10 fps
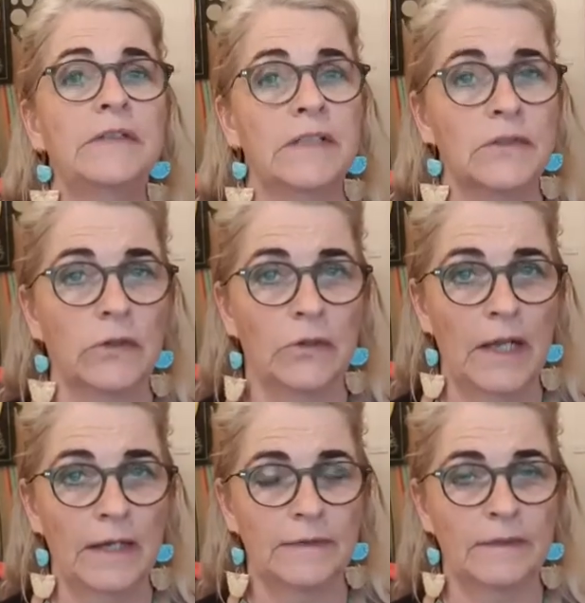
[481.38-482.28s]

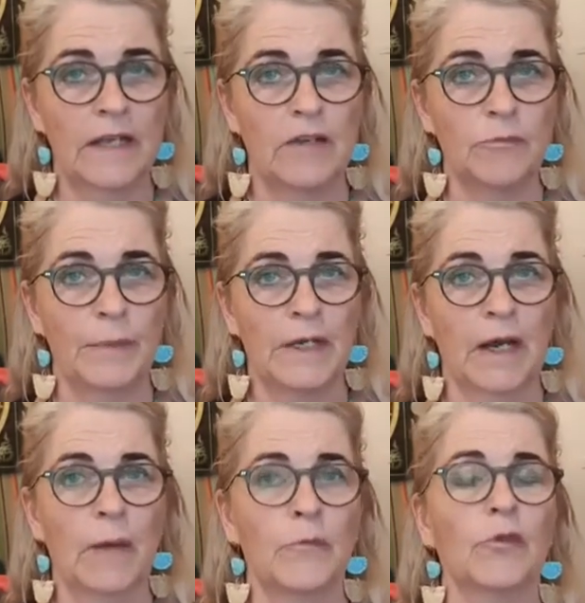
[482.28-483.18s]
disconnected they've
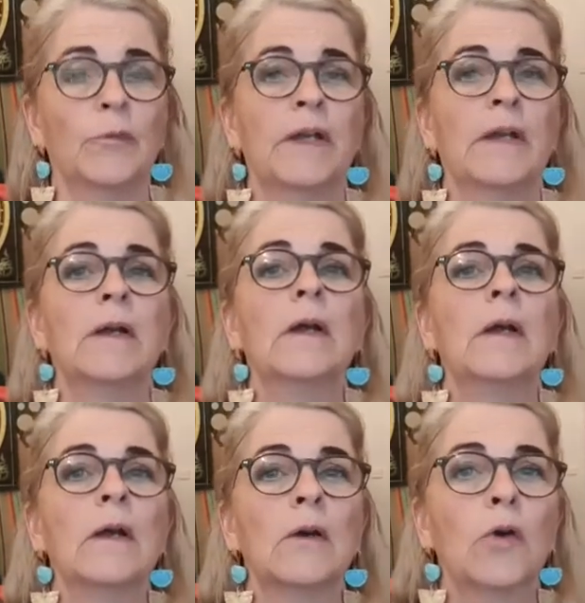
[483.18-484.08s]
become from their
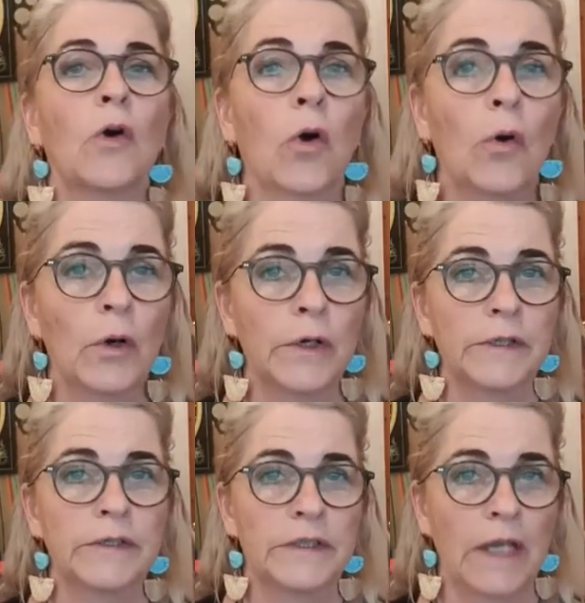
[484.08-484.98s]

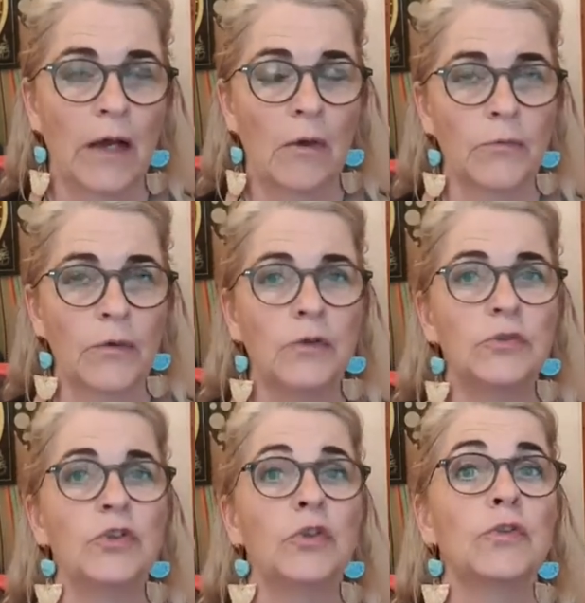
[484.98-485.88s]
core self
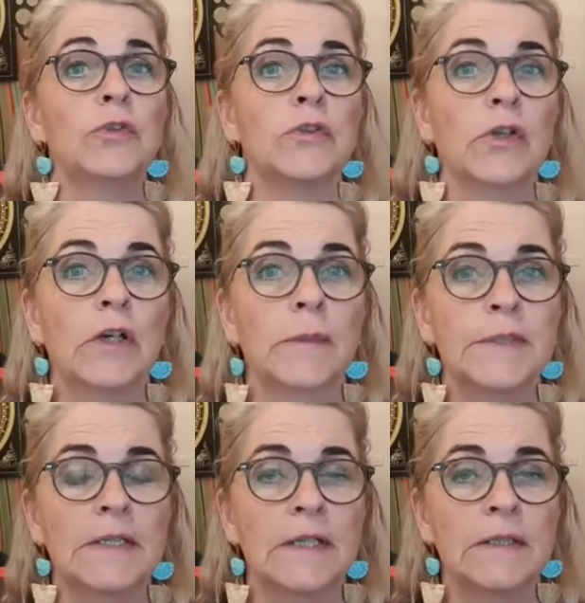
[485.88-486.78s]
due to
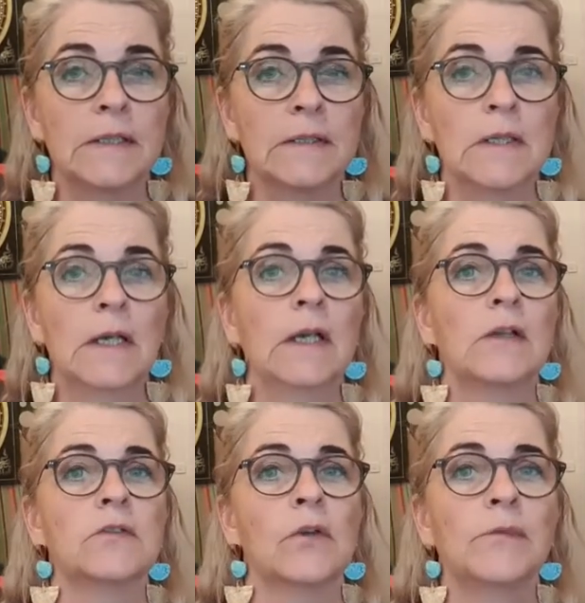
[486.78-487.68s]
circumstances.
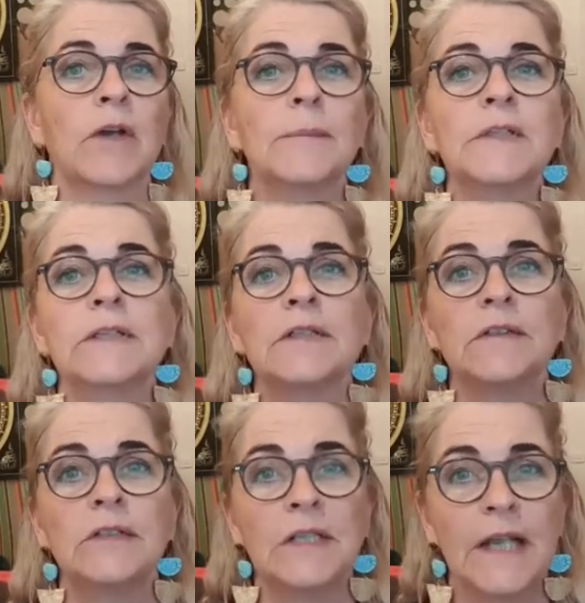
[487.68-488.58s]
Sometimes it's a
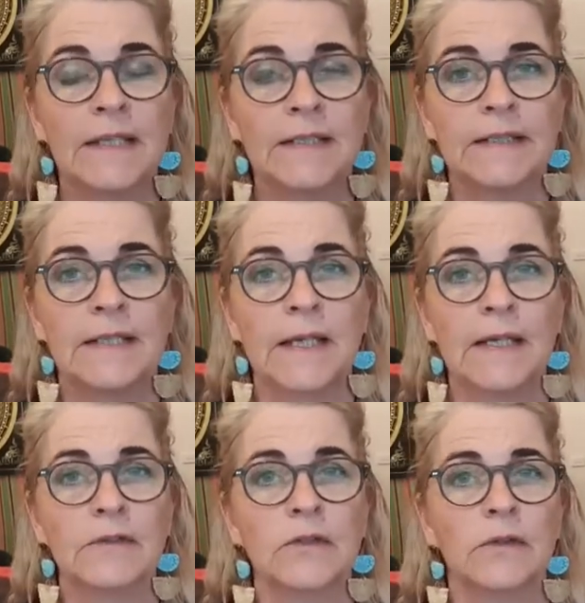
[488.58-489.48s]
genetic
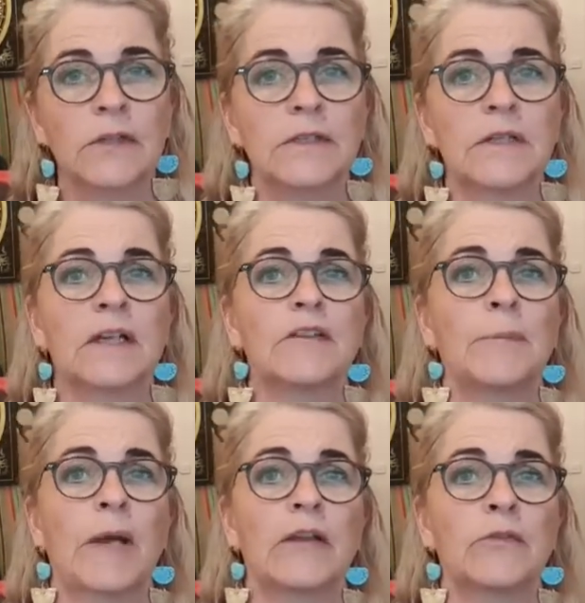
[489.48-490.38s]
thing, so this gets
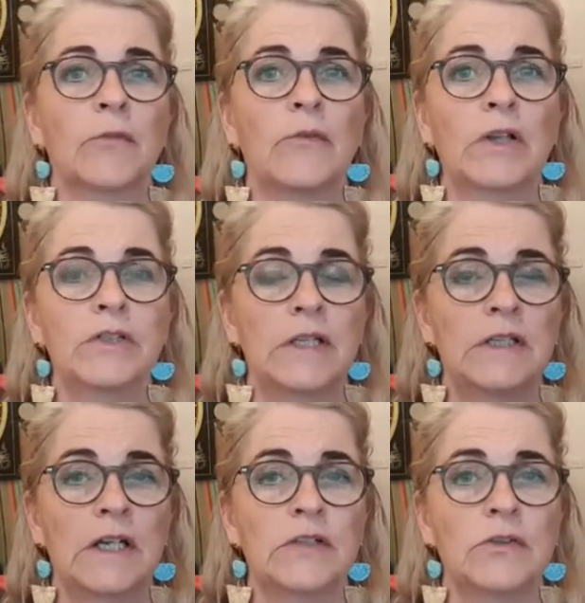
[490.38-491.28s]
passed from one
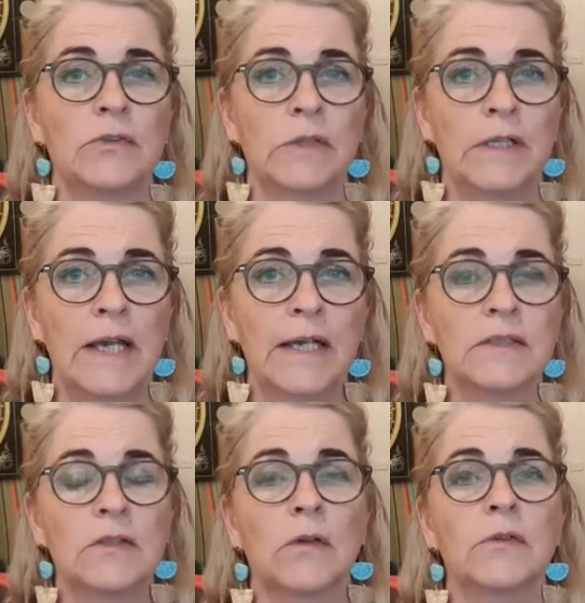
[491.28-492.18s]
generation to the
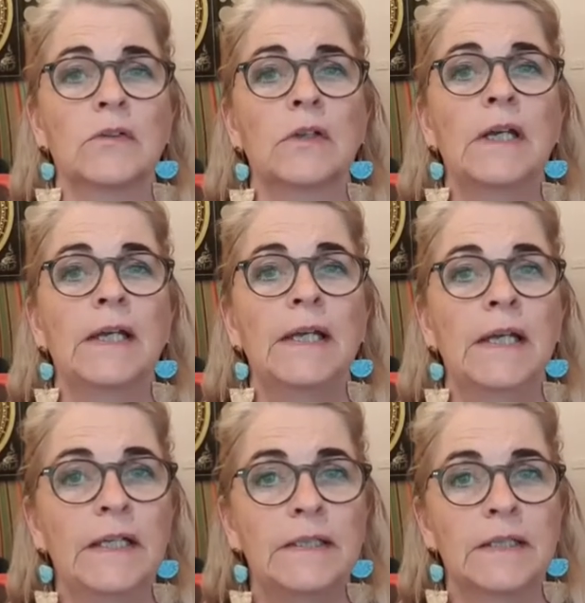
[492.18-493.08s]
next. So it's
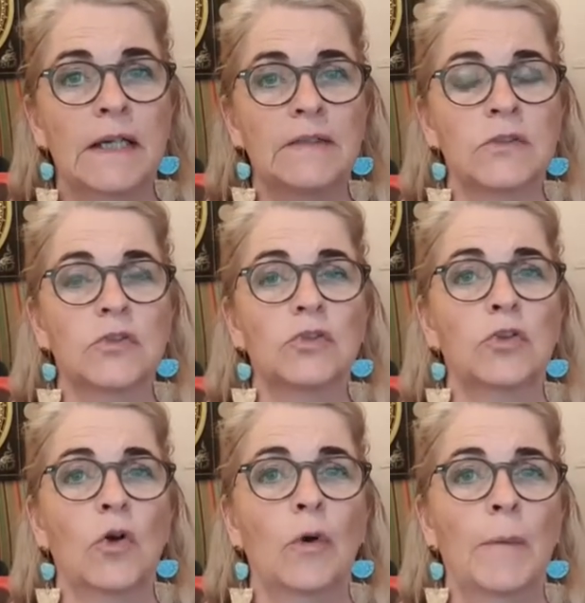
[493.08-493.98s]
intense
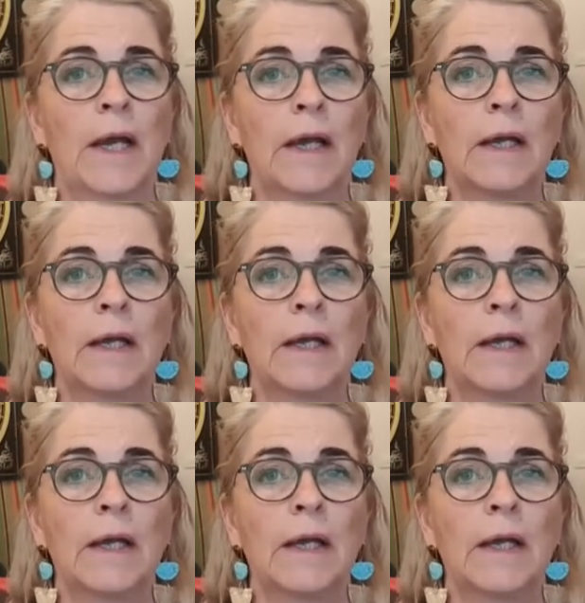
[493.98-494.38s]
trauma